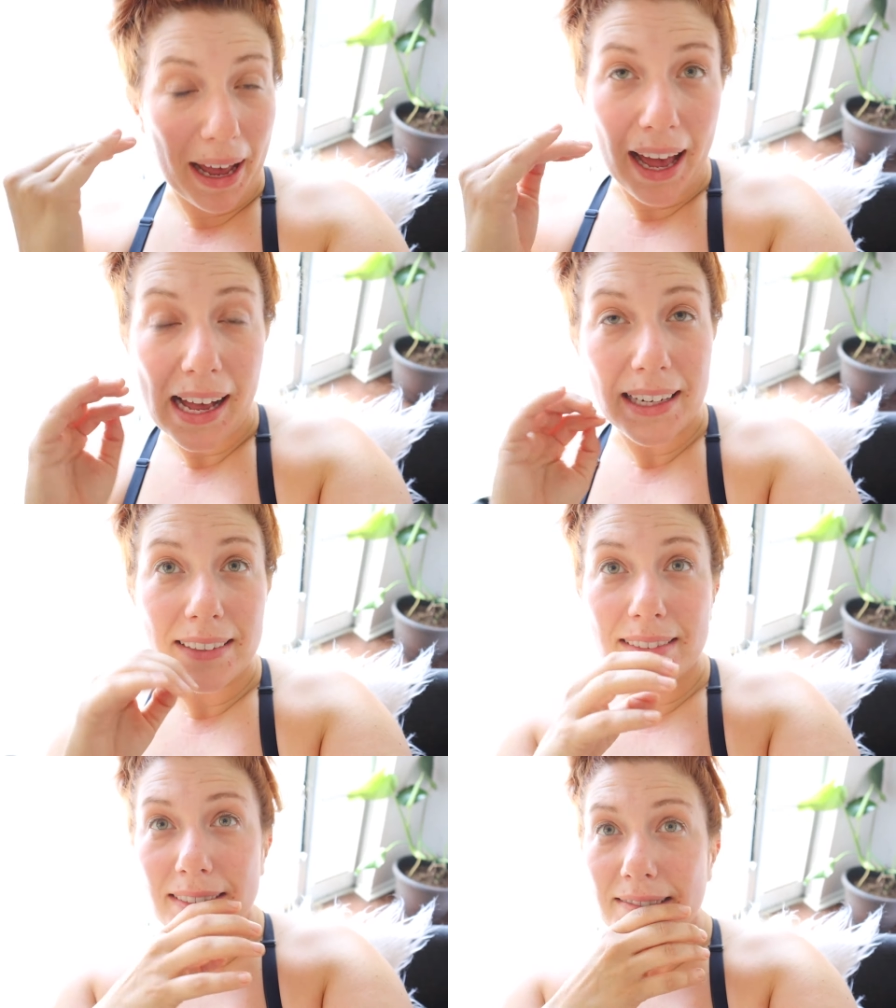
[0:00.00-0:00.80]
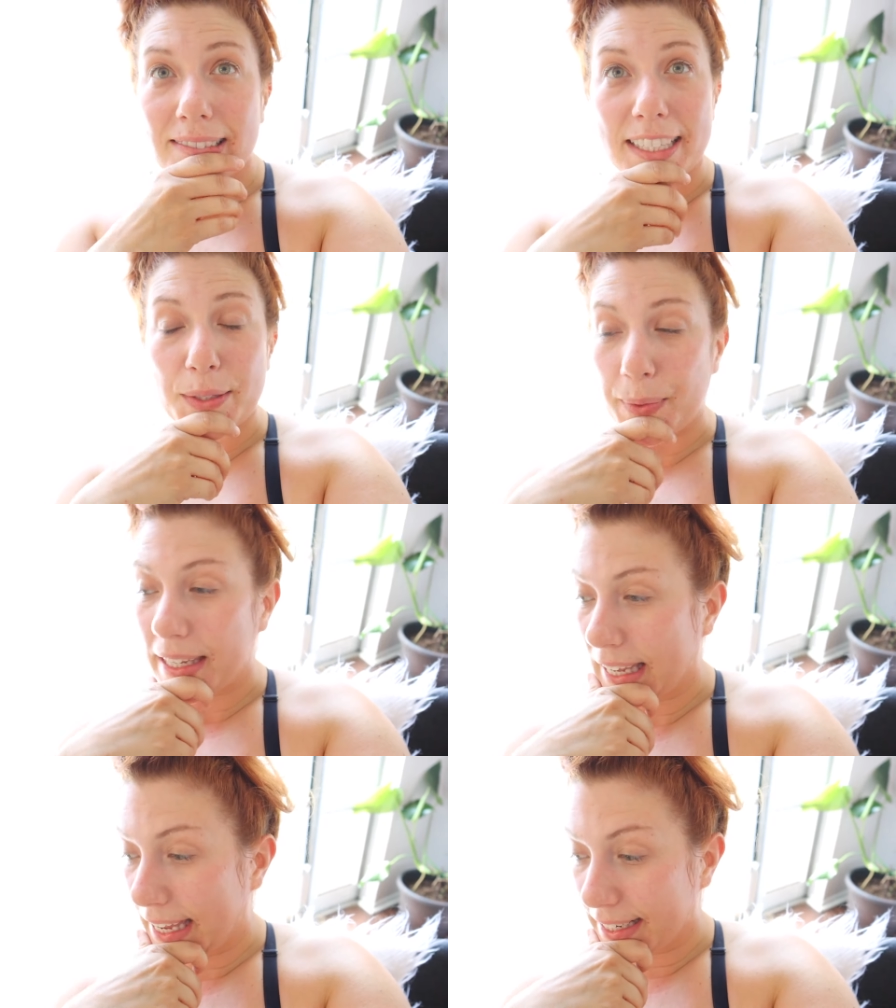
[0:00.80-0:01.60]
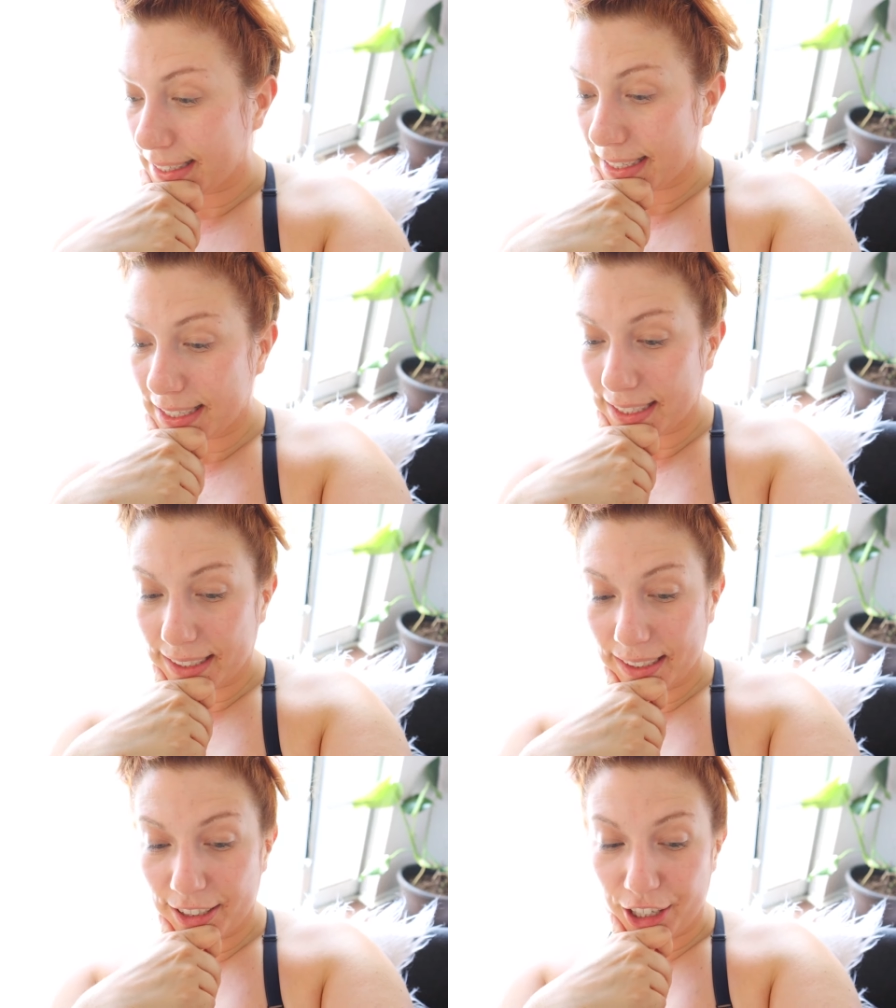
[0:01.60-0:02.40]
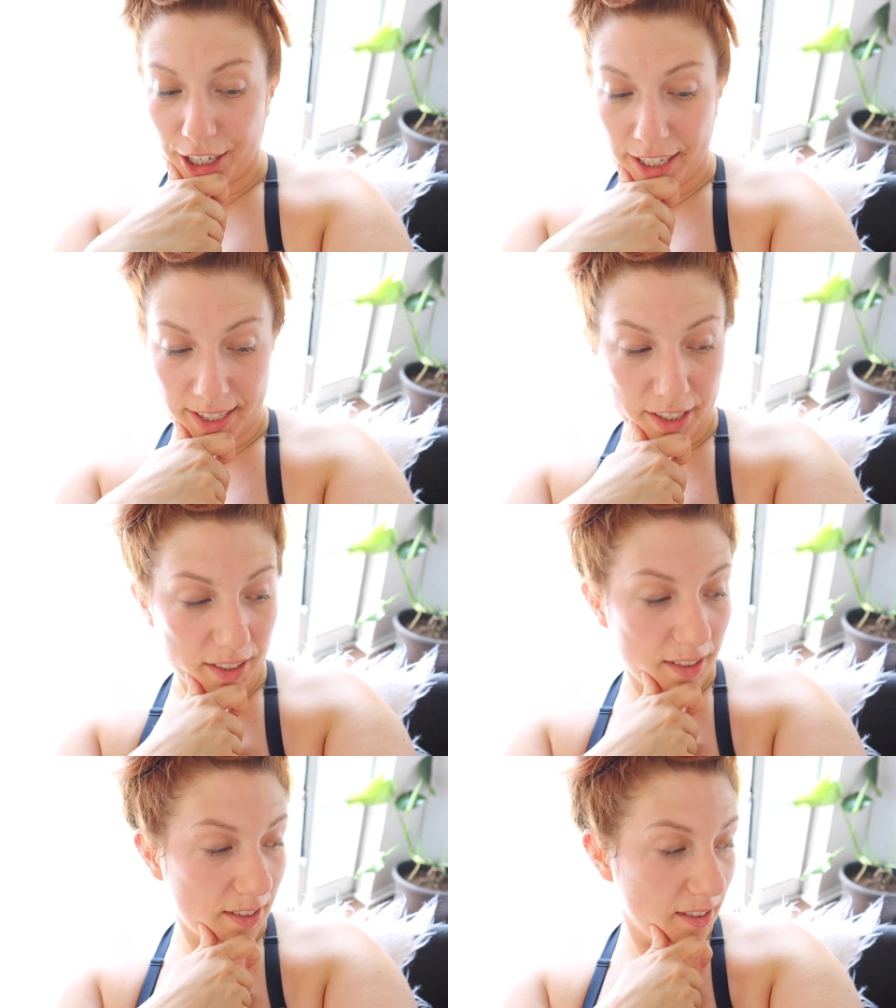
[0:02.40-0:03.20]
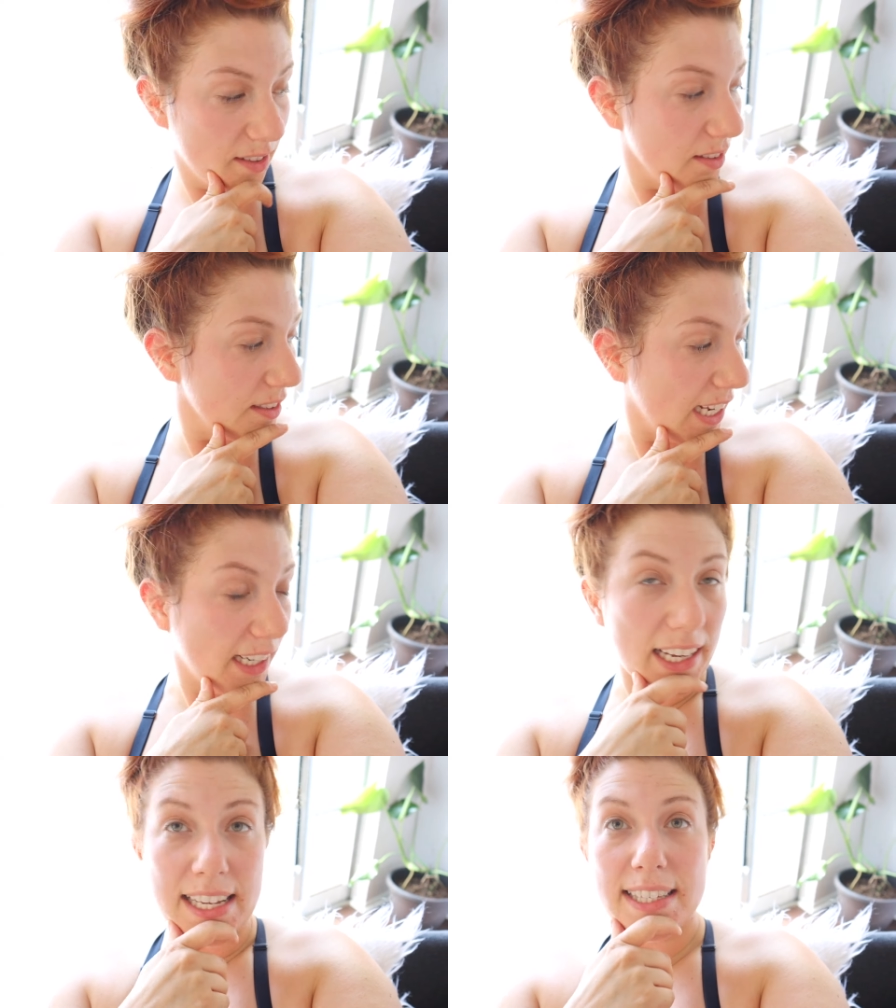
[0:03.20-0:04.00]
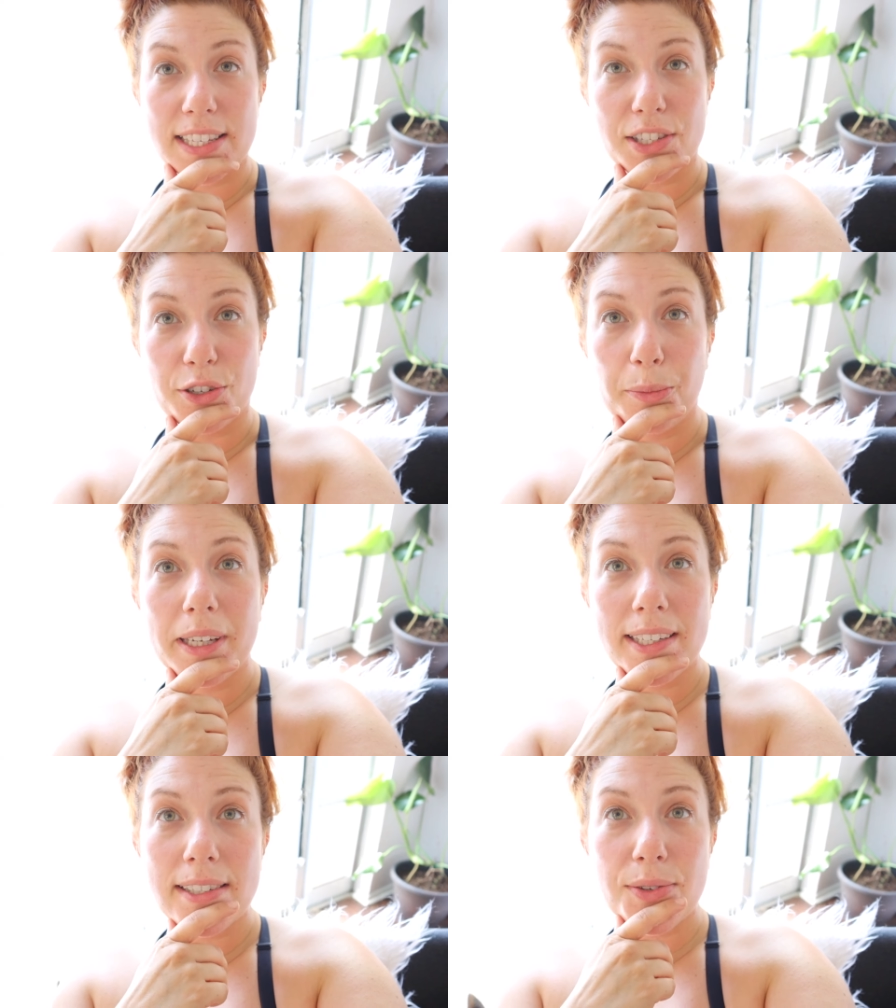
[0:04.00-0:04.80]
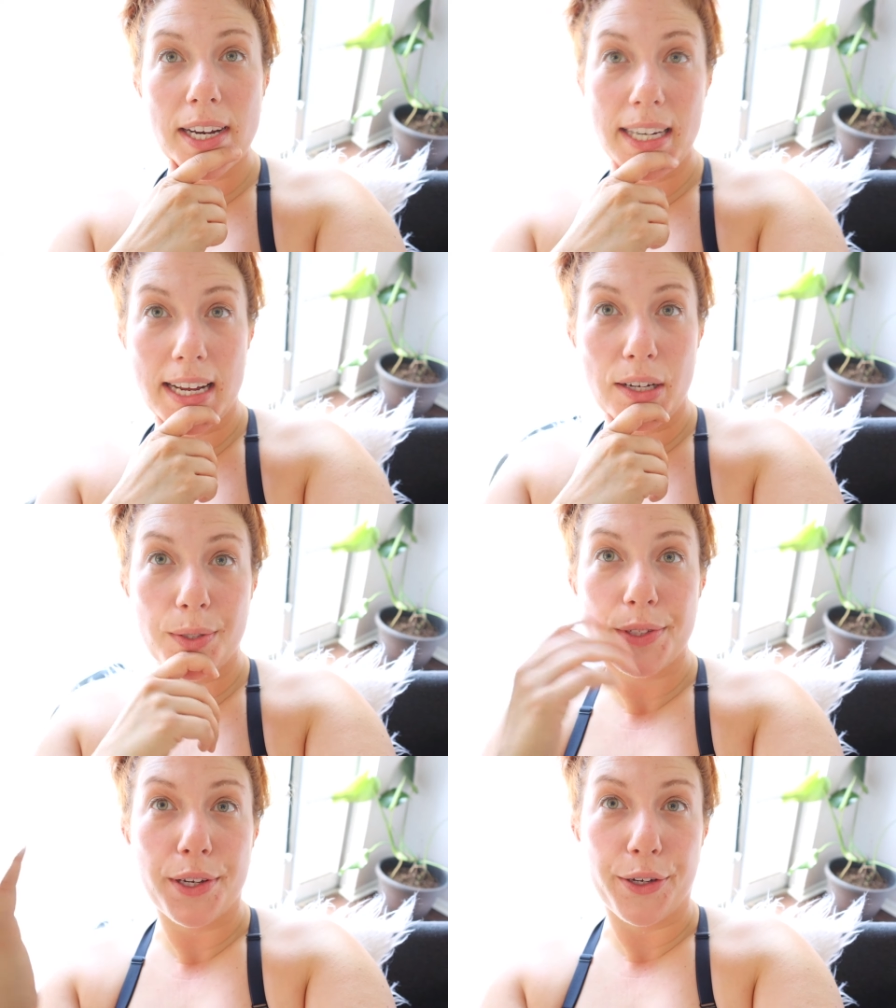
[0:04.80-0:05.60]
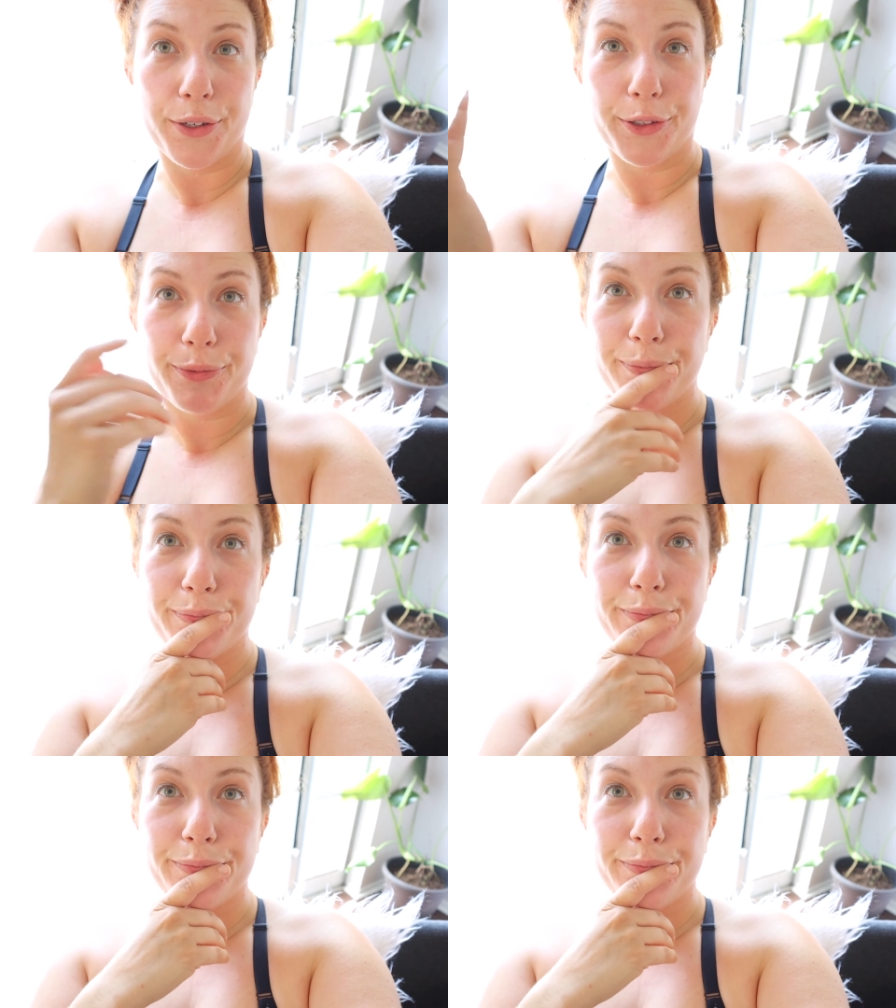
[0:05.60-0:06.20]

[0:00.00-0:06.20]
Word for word: bad this weekend. Sorry, Z Denny has the zoomiest right now, so